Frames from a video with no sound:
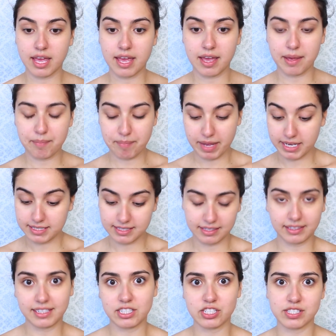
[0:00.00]
and
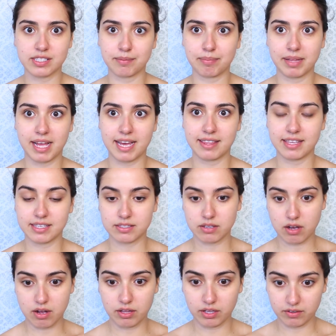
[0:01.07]
basically just apply this
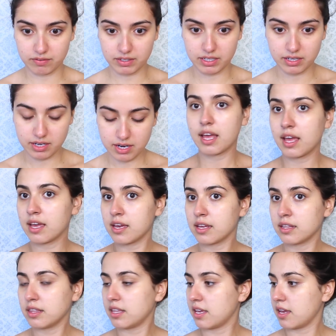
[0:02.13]
all over.
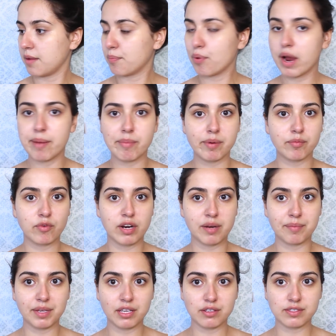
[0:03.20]
And the primer I'm
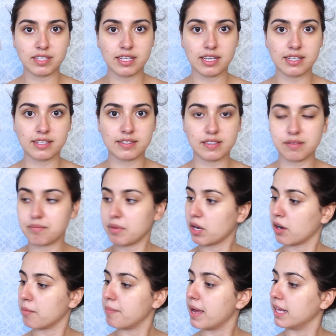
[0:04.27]
going to be using is the
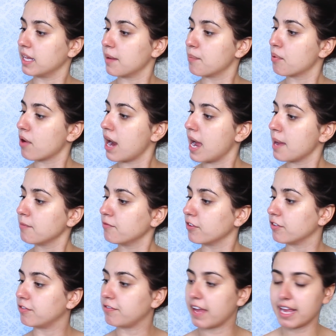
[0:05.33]
Mirabella Prime
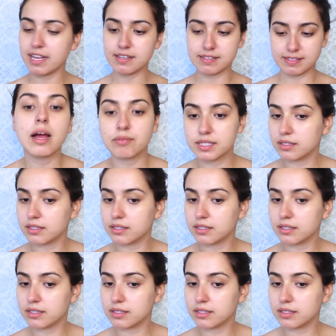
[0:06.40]
for face.